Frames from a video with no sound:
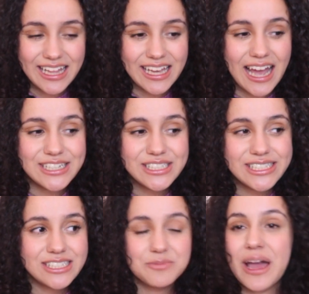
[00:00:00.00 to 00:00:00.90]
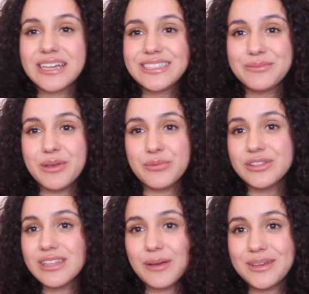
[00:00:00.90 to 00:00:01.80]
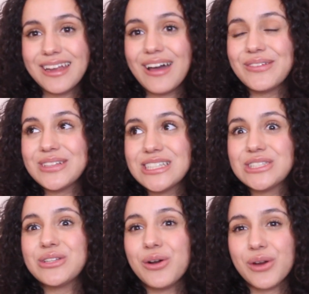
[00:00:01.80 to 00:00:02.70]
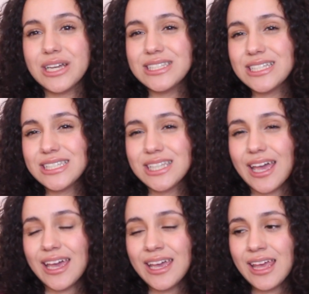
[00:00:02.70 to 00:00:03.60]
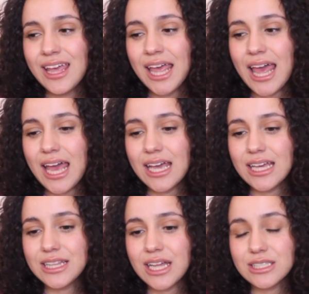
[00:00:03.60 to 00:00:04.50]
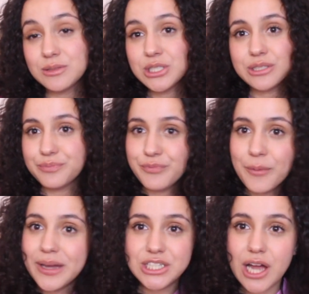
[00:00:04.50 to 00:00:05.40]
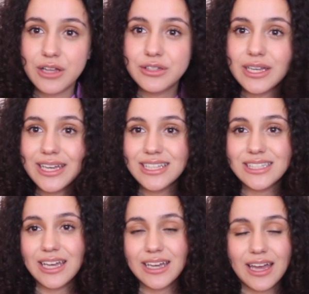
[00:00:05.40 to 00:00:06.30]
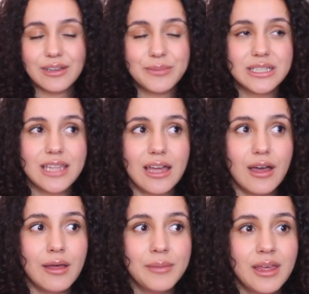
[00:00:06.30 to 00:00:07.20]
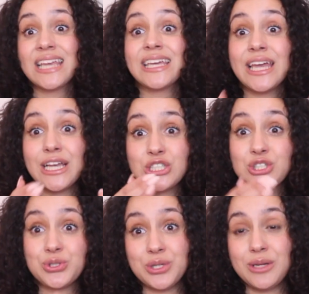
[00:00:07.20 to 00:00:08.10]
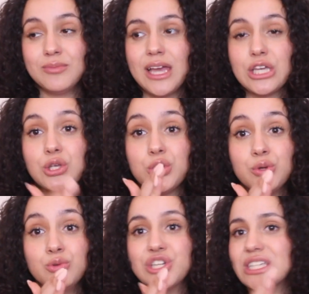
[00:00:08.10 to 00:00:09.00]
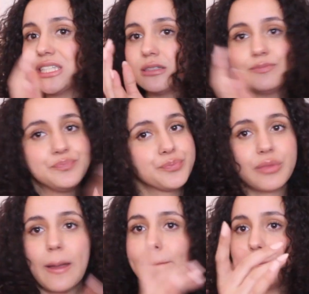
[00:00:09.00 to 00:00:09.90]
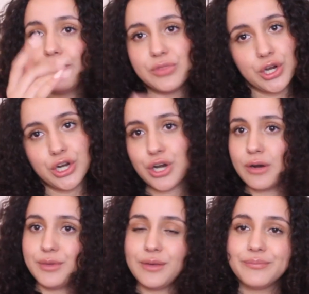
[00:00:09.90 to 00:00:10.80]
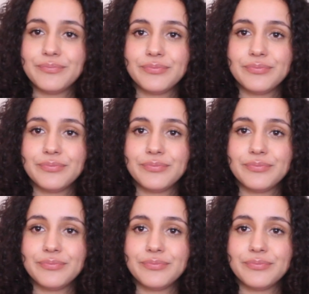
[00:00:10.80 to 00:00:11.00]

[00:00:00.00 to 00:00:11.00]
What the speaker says: Like, I just expect people to let me down, which is so crazy to say. And that's just from my childhood, I guess. I kind of picked that up. Like, extreme, like, they're gonna hurt me.